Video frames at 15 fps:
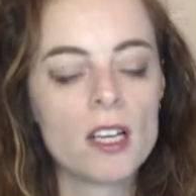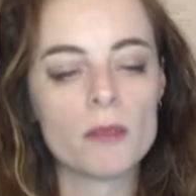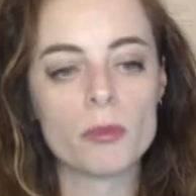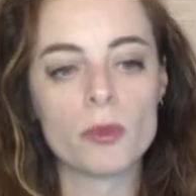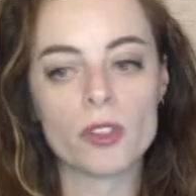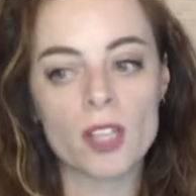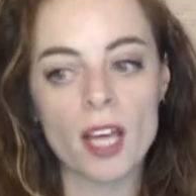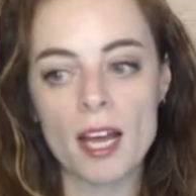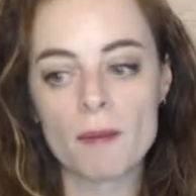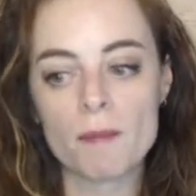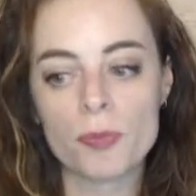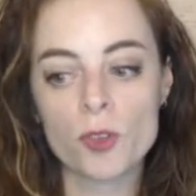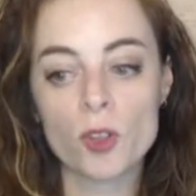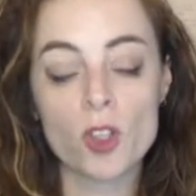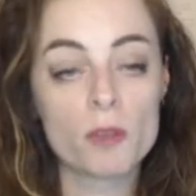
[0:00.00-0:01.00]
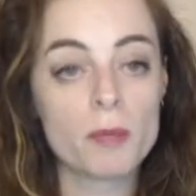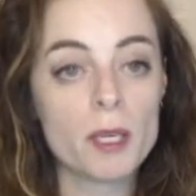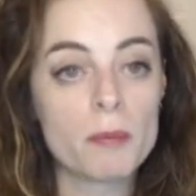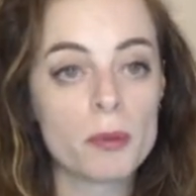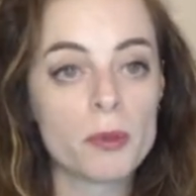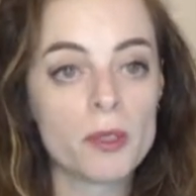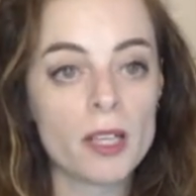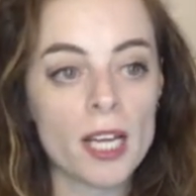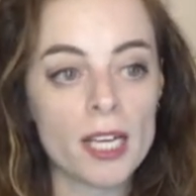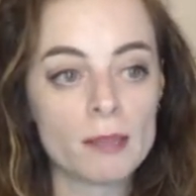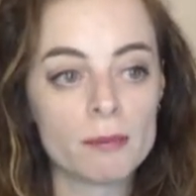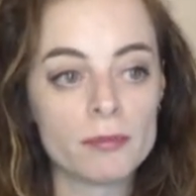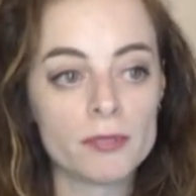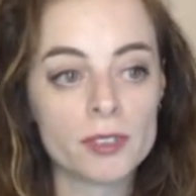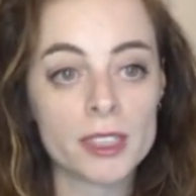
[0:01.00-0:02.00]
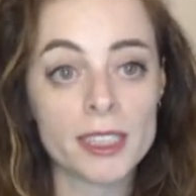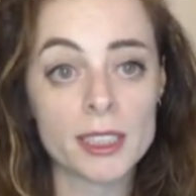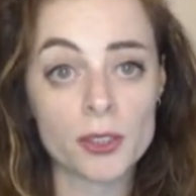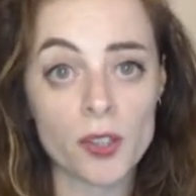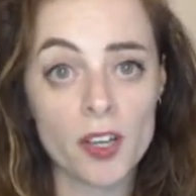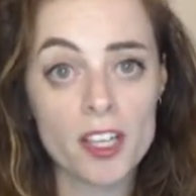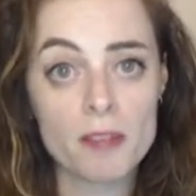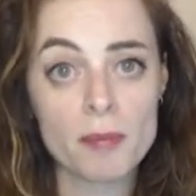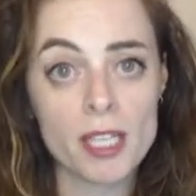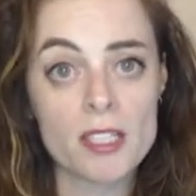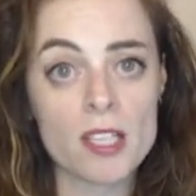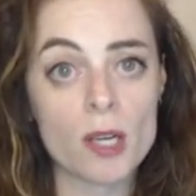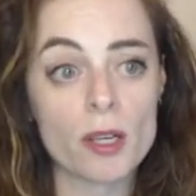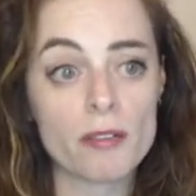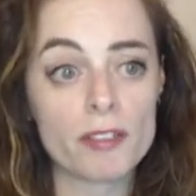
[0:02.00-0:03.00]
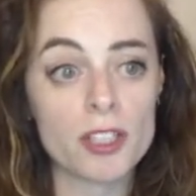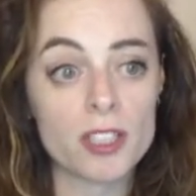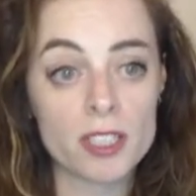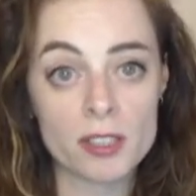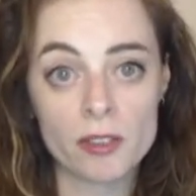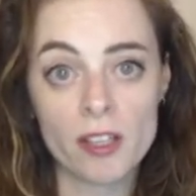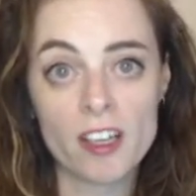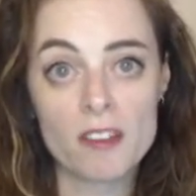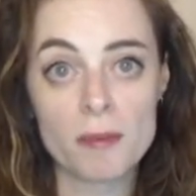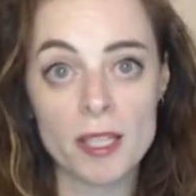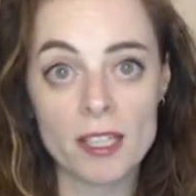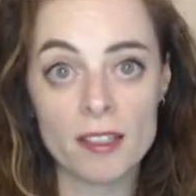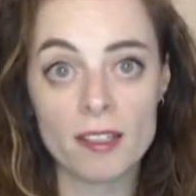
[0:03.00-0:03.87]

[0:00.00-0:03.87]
But other people disagree with me, so if you disagree with me,